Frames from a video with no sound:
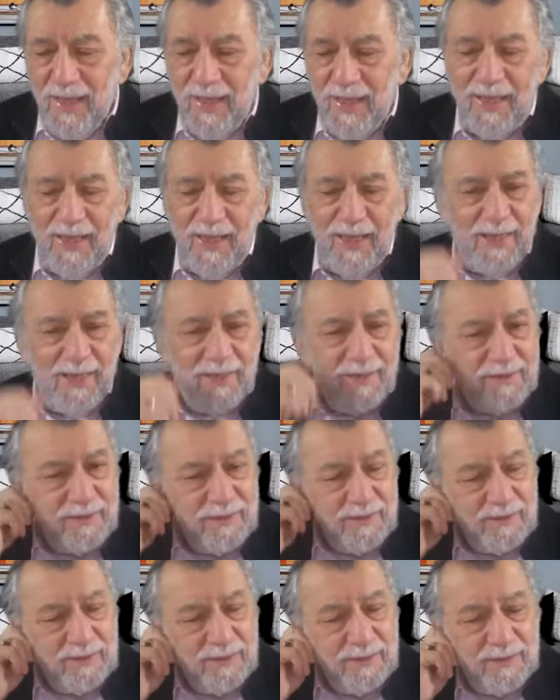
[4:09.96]
And
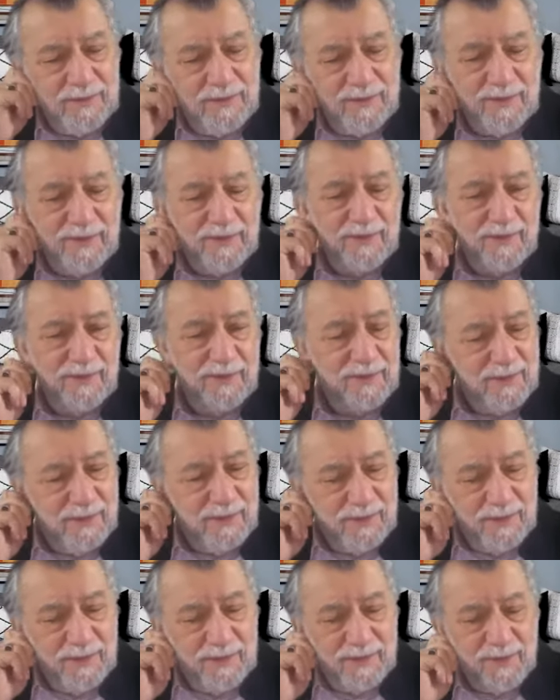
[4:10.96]

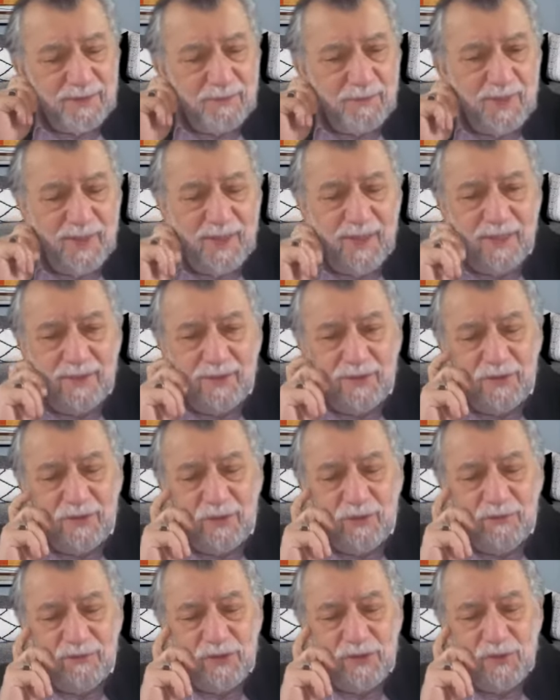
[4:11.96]
the
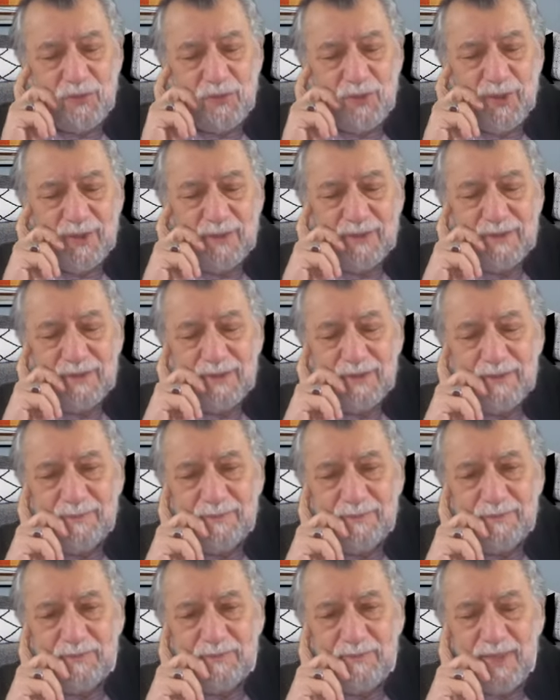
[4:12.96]
dervish went,
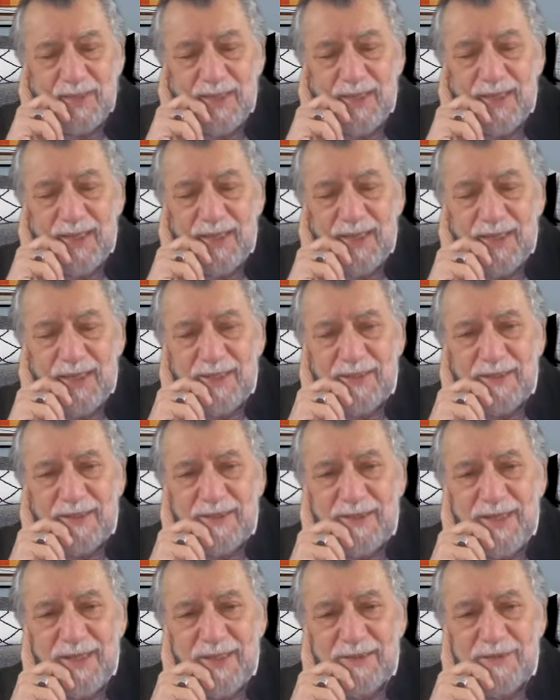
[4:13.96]
and he
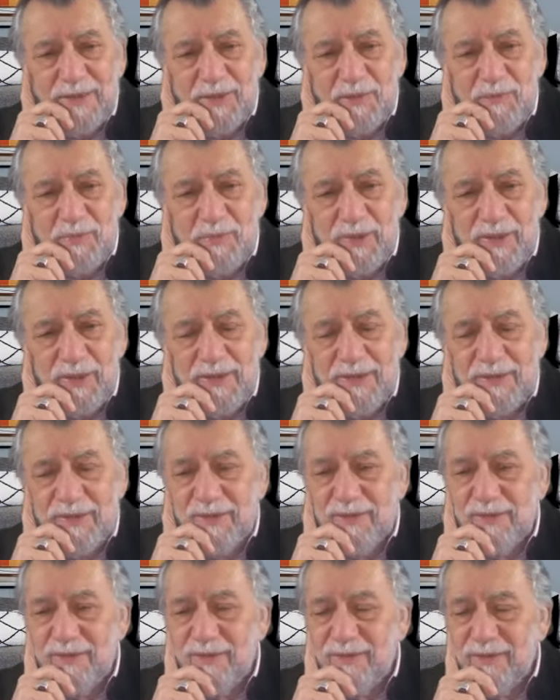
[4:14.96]
got to the
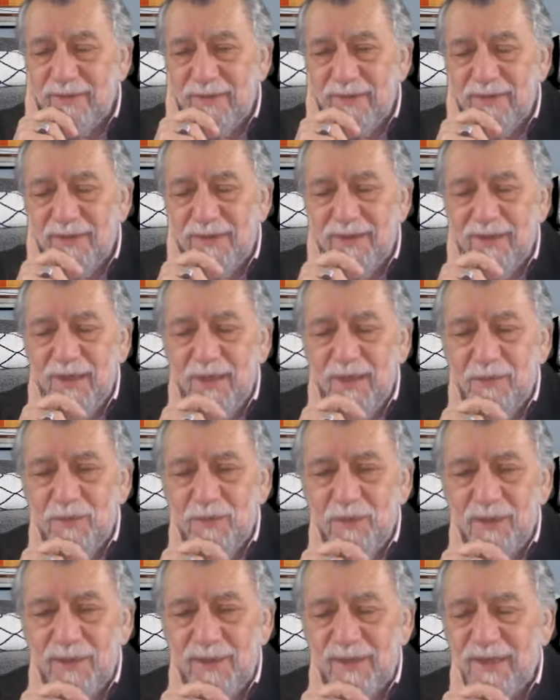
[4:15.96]
place, to the town where
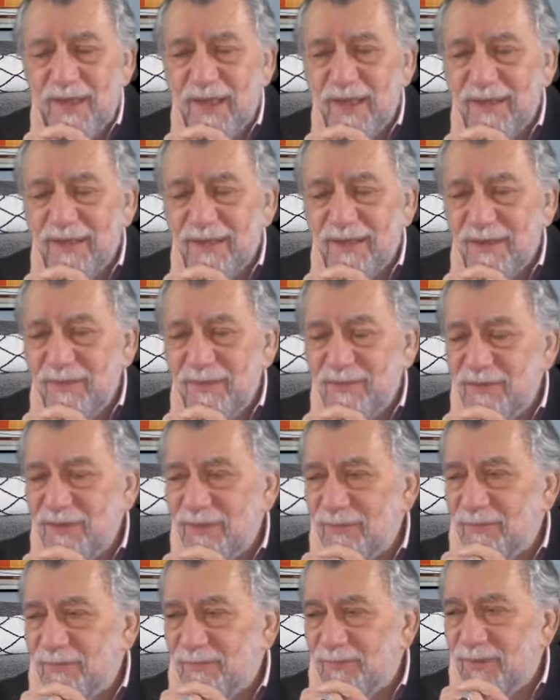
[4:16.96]
Hassan lived.
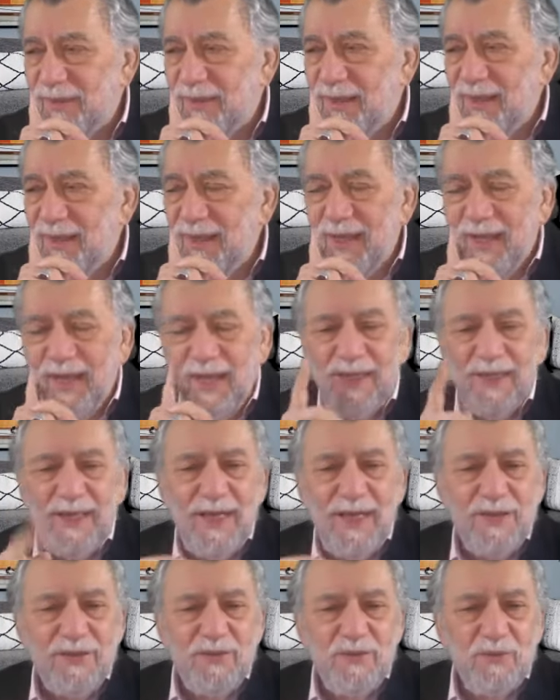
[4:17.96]
And he
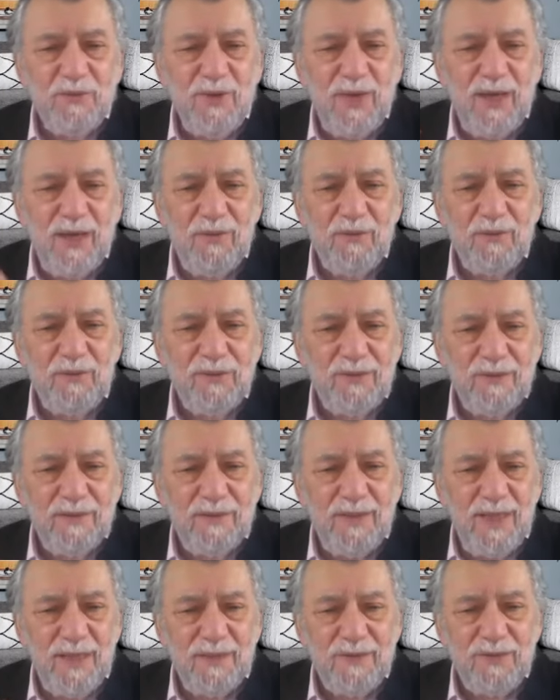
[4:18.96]
asked around
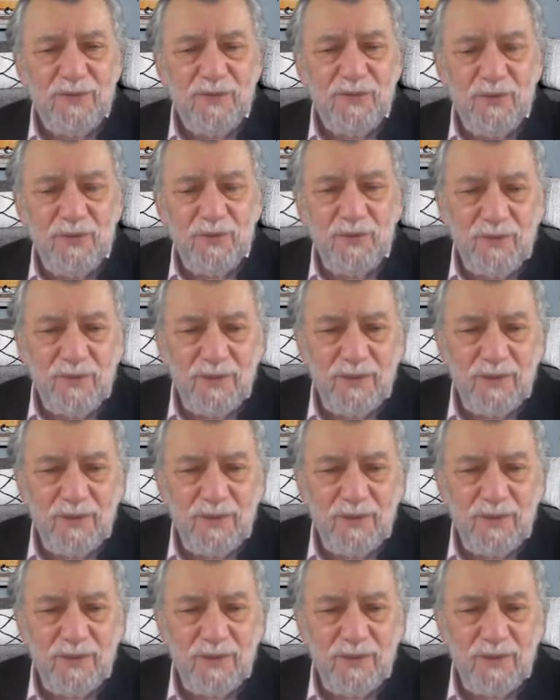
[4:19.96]
as to